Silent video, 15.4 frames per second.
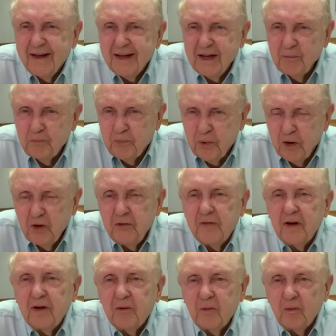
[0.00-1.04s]

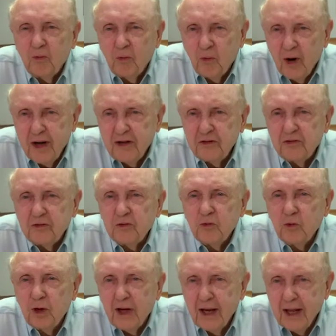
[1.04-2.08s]
Improving race
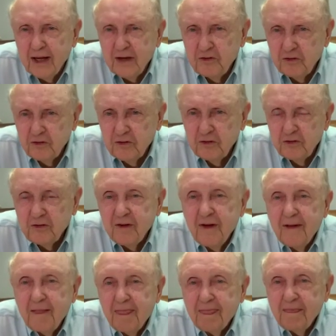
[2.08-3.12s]
relations,
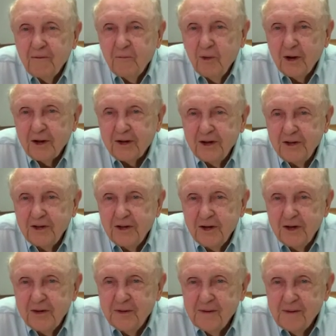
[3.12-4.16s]
what can you
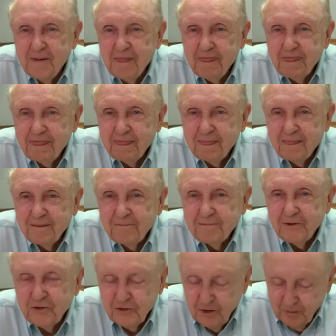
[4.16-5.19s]
do?
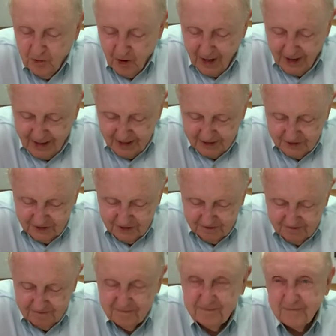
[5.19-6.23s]
To summarize,
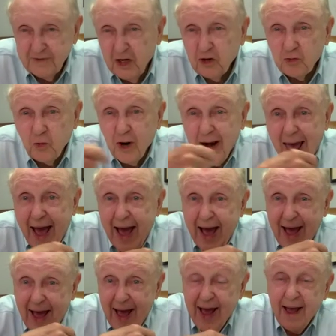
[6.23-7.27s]
here's what
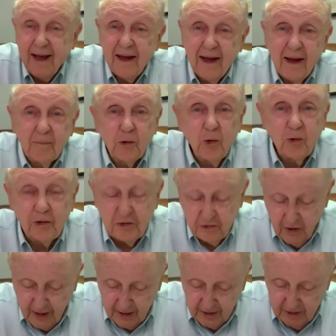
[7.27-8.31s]
I am going to
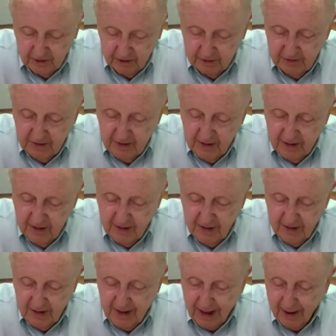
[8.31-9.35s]
try to do.
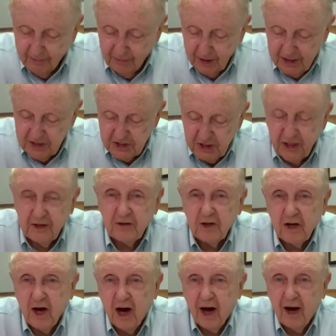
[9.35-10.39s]
I'm listening to
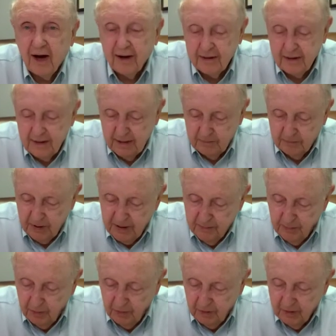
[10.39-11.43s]
God and
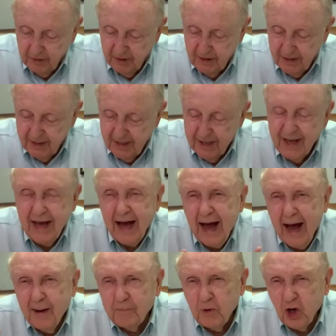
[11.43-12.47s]
people.
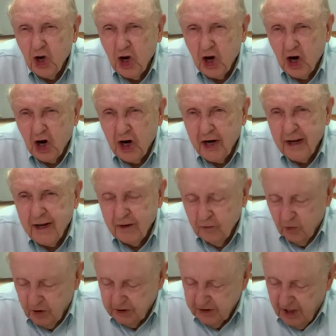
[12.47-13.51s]
I'm learning
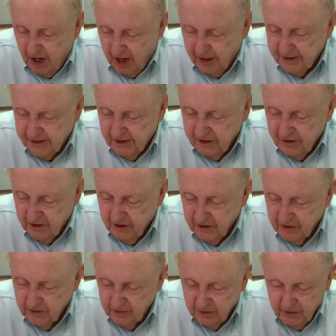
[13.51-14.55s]
what God can
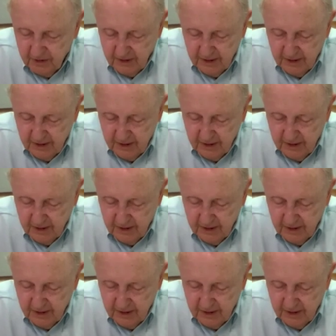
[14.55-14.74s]
do.